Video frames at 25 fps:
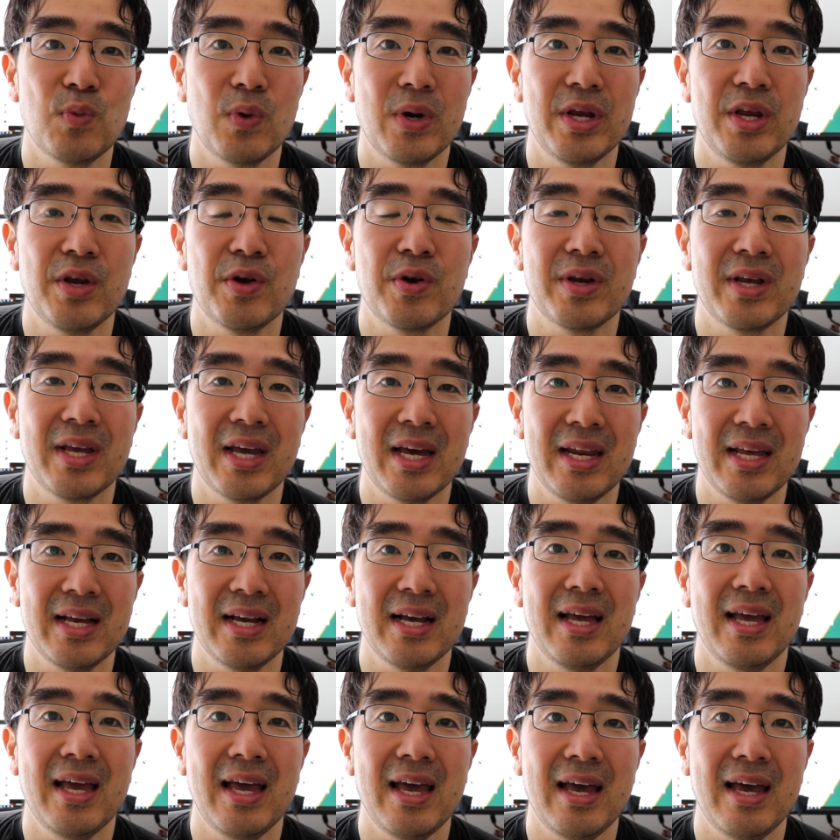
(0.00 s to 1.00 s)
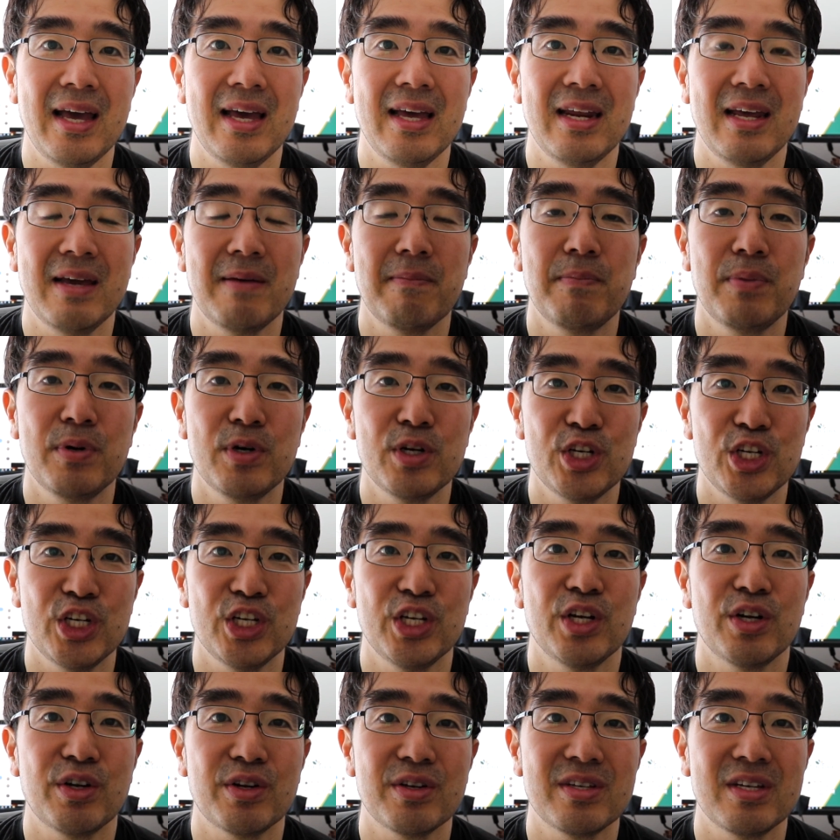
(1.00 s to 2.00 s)
where you're getting ahead and
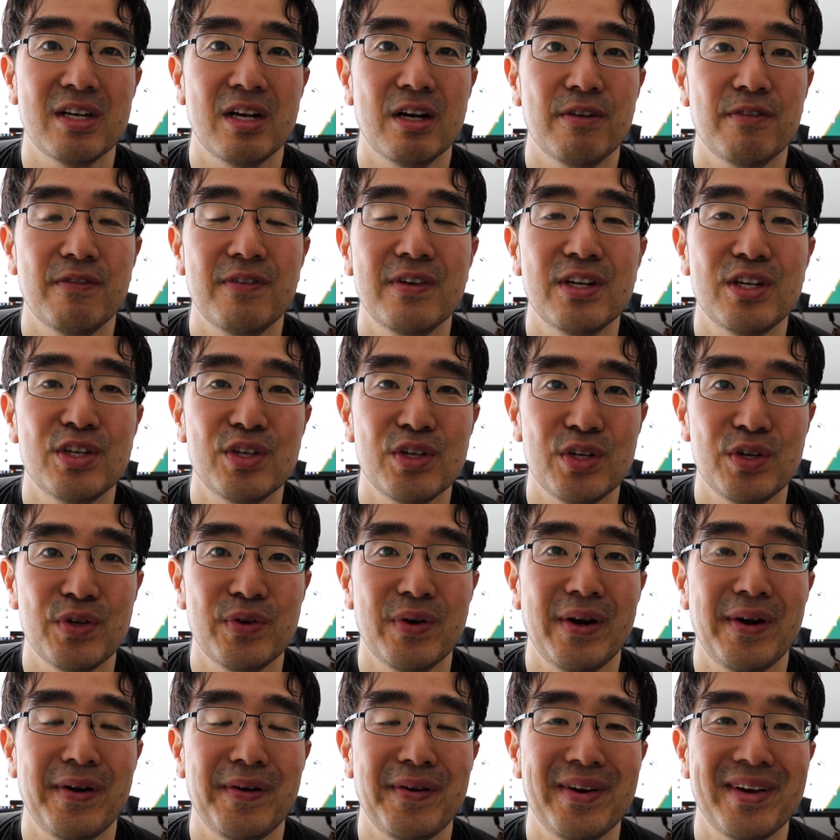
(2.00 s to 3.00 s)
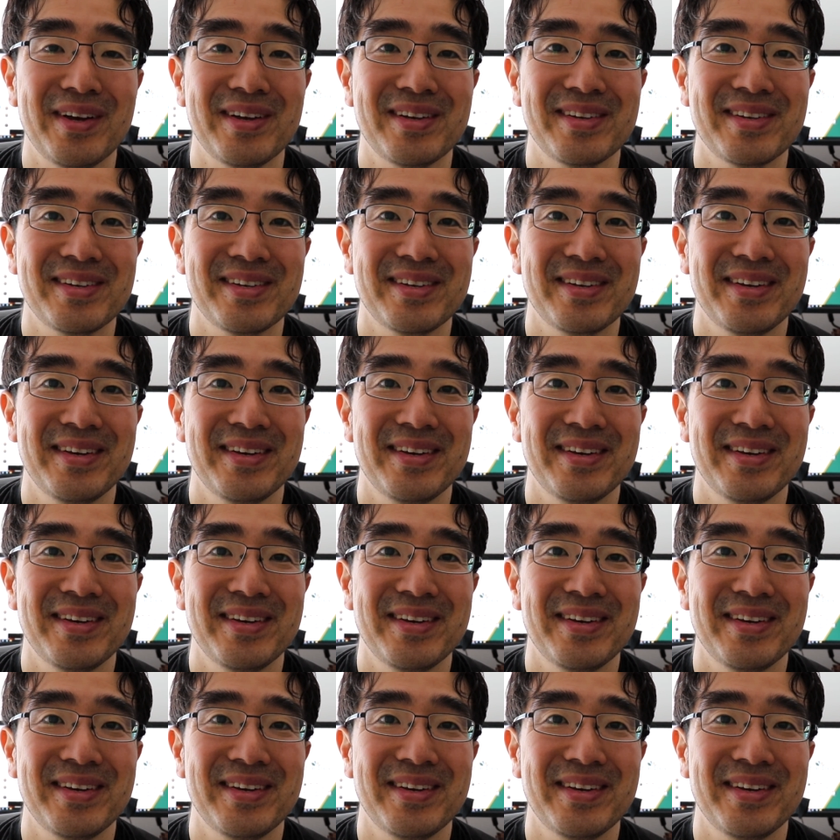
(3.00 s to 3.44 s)
pushing yourself into new areas.